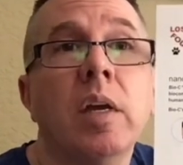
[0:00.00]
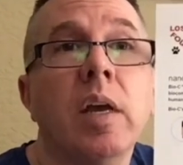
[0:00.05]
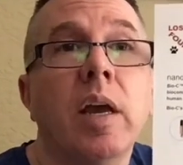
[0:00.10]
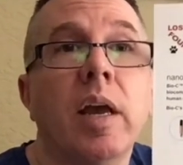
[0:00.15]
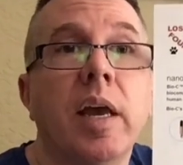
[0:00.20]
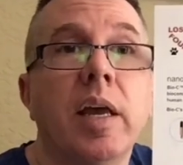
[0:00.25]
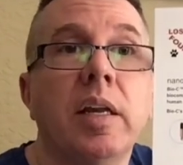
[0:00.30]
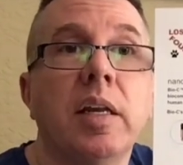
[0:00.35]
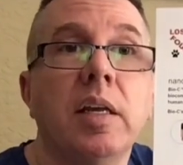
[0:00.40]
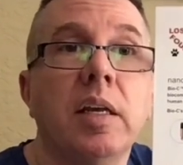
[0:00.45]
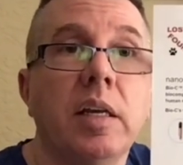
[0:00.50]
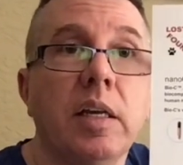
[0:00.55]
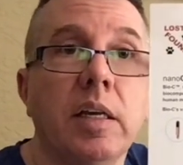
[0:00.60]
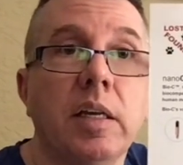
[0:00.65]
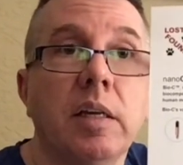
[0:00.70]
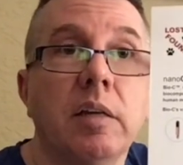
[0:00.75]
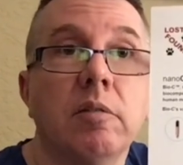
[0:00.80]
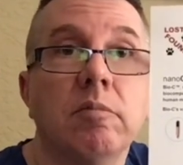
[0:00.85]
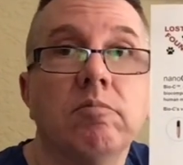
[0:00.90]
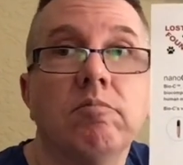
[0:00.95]

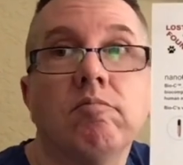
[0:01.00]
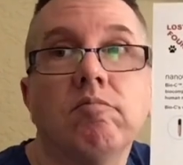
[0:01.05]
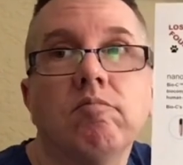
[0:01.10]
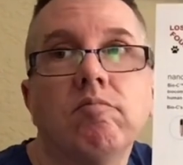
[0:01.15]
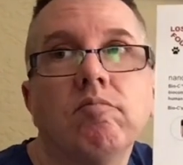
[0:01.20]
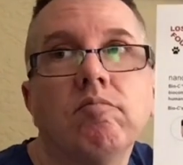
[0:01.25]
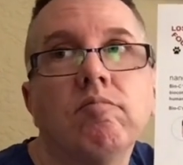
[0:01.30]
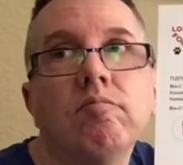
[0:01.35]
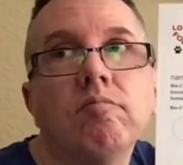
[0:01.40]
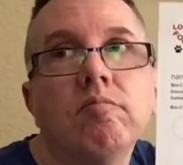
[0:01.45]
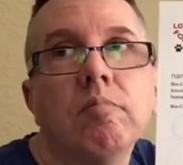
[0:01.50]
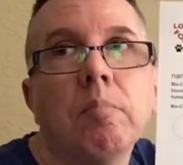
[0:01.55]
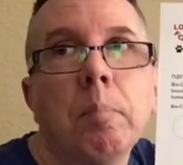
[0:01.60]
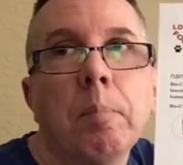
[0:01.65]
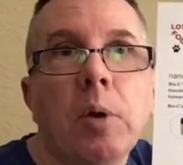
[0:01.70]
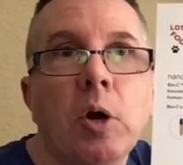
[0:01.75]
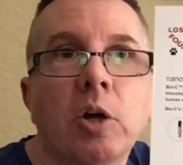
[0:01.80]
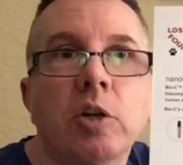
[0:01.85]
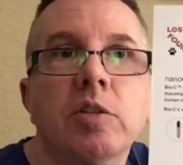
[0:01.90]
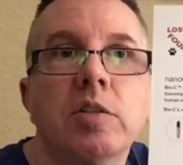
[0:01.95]
any
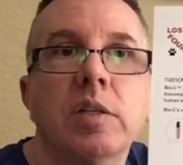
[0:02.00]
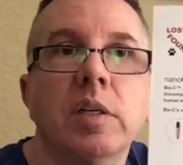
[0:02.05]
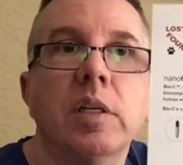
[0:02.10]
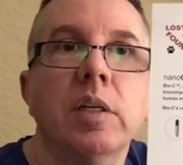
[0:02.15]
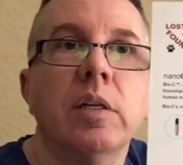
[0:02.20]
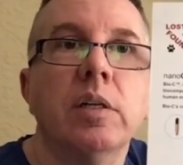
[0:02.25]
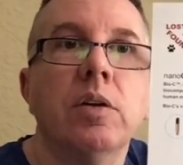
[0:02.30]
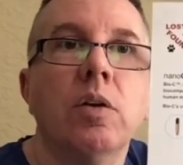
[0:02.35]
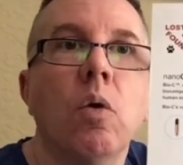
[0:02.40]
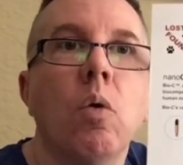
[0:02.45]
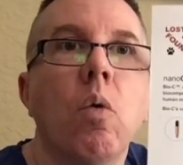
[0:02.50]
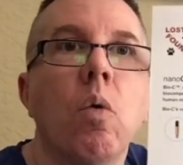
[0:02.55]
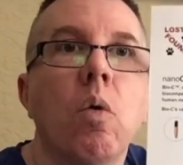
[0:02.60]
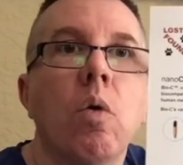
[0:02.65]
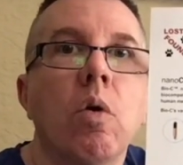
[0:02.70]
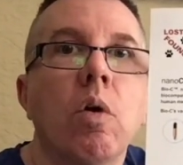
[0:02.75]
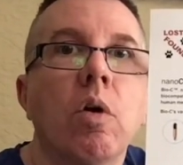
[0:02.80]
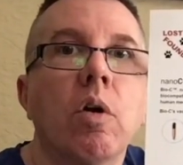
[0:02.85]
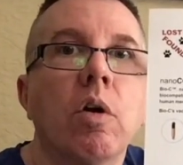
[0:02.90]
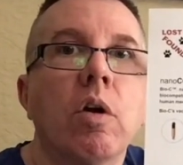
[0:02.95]
person
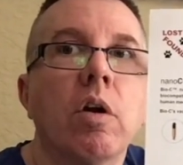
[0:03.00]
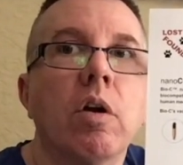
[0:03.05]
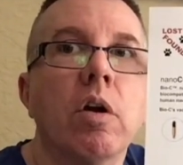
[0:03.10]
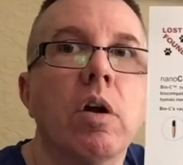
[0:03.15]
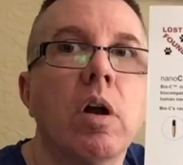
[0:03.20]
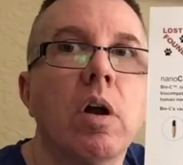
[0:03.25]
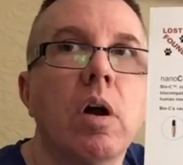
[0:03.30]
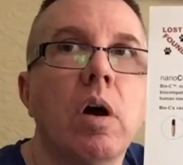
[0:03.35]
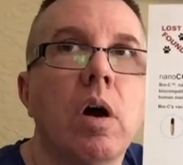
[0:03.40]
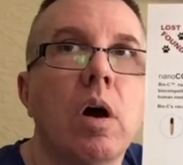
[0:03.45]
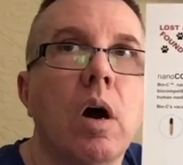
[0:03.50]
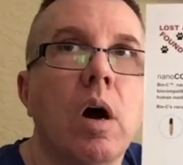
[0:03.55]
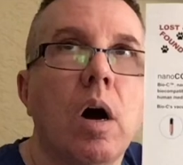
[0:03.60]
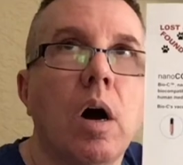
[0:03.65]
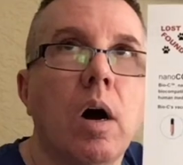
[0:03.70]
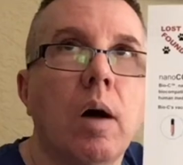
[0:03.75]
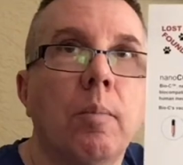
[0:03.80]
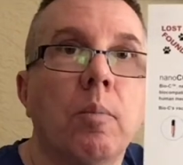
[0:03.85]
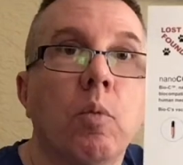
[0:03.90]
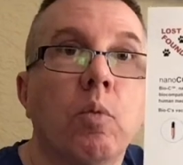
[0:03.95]
or
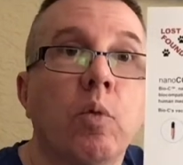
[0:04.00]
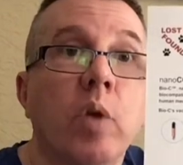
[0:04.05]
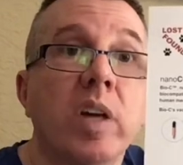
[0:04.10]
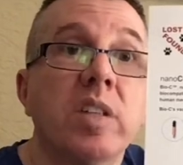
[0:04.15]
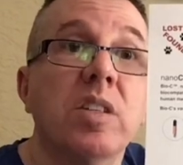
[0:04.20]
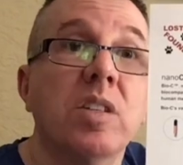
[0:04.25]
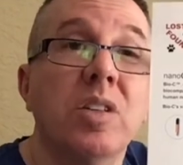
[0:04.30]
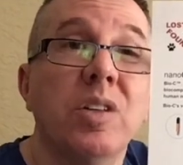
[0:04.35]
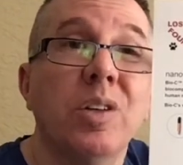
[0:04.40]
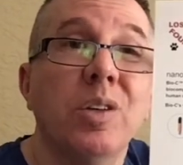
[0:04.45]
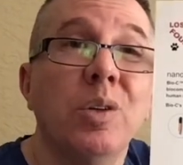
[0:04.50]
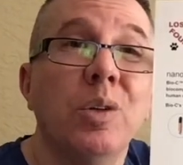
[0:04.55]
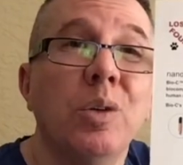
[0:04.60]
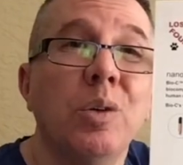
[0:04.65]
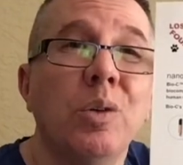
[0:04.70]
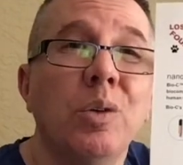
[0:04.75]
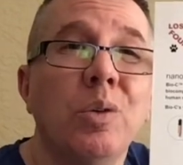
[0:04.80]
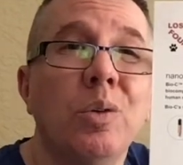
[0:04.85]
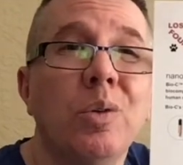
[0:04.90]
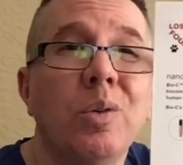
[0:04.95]

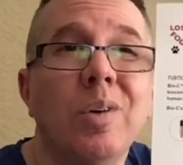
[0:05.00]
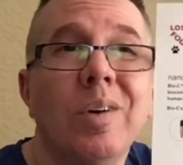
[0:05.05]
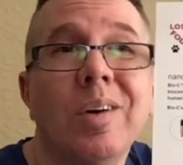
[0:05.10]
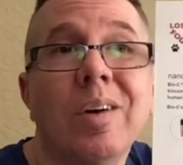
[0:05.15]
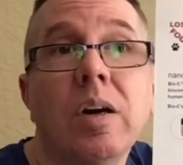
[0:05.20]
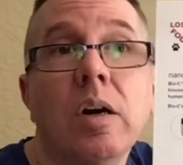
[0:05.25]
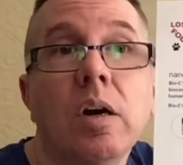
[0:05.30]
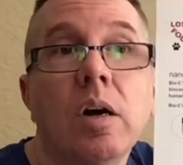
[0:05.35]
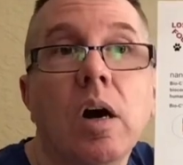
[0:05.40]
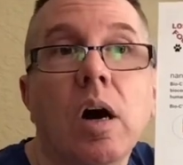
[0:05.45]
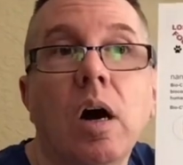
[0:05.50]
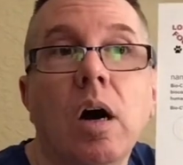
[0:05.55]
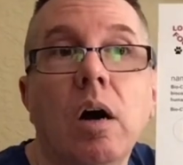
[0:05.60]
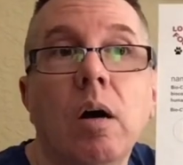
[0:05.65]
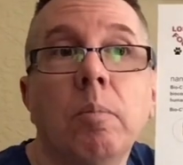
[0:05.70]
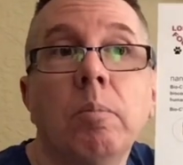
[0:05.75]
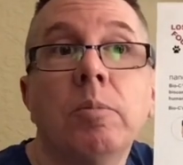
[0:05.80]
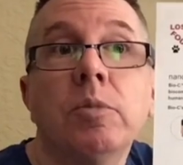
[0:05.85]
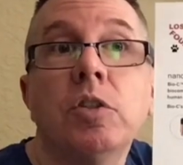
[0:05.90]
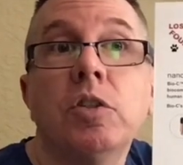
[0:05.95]
rescue
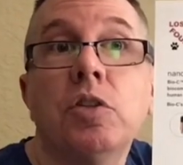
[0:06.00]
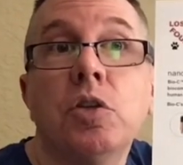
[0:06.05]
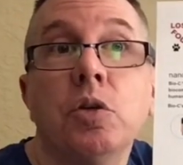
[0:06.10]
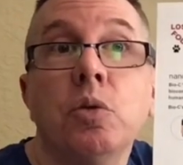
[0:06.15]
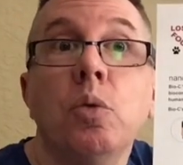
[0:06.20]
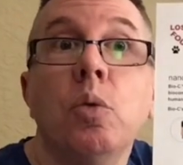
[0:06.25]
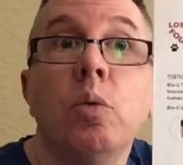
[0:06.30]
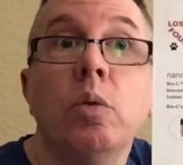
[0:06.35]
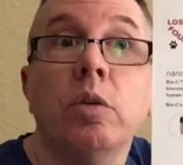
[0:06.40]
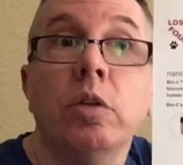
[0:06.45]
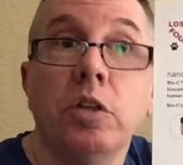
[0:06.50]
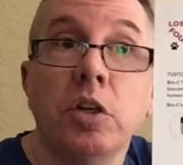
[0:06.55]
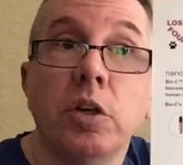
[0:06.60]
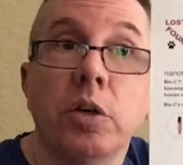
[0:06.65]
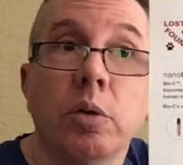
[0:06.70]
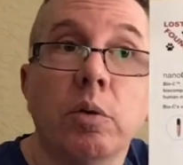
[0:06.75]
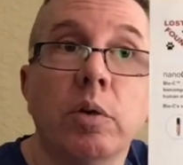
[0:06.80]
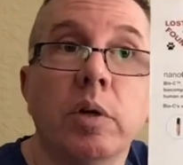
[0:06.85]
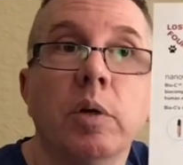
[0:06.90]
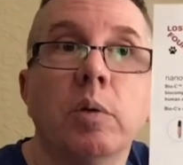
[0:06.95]
to you.
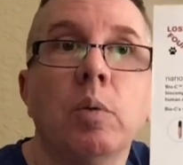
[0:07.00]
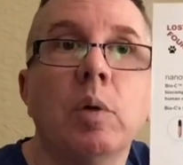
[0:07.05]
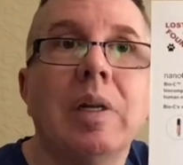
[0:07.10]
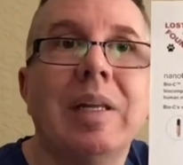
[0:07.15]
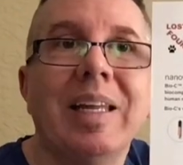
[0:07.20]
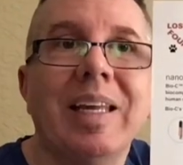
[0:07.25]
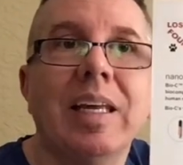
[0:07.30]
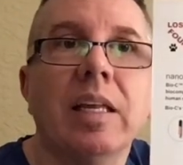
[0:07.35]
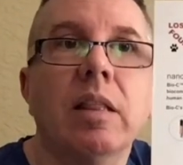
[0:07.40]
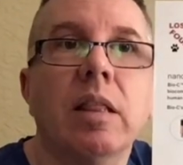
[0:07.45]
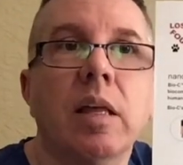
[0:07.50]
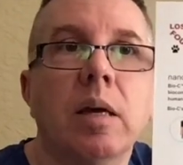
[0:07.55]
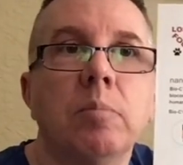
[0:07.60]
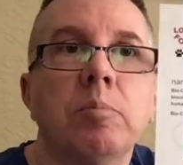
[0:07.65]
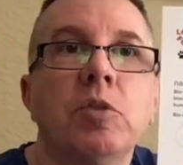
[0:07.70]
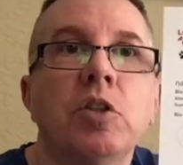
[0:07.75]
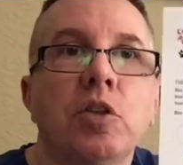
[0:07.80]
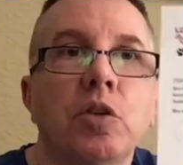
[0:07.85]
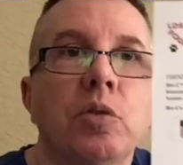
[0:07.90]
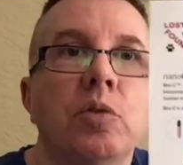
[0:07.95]
It will link them
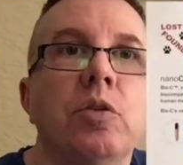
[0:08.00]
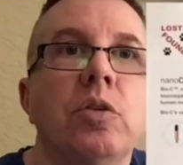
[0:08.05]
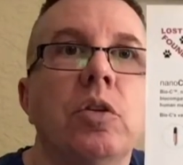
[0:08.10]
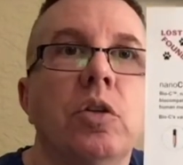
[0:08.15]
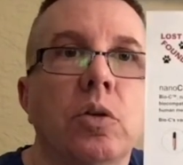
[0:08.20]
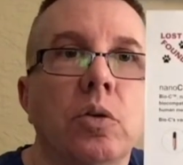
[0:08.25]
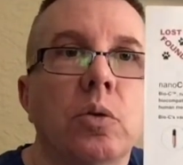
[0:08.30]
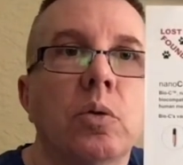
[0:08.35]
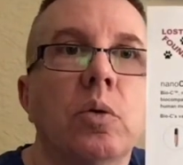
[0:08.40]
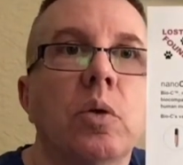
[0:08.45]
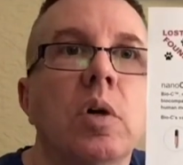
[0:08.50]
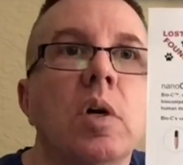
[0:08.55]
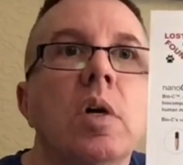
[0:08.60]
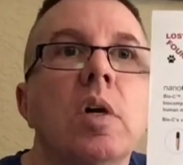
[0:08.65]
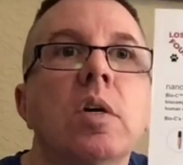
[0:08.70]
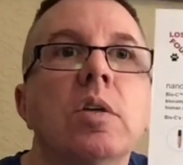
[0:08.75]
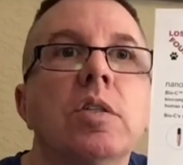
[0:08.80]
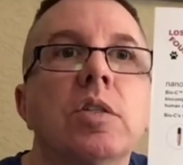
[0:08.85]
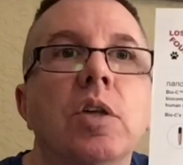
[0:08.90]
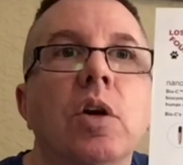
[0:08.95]
to you.
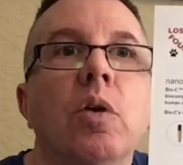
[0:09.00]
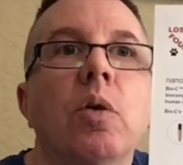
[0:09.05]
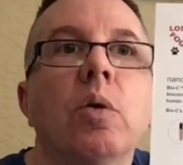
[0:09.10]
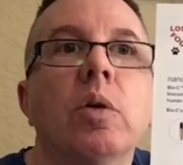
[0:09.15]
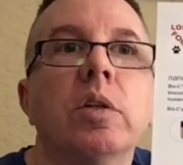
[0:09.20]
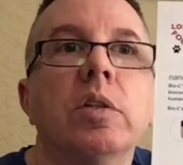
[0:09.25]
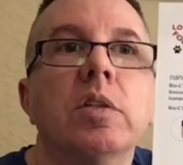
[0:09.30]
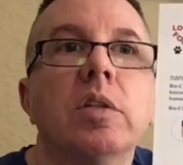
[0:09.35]
So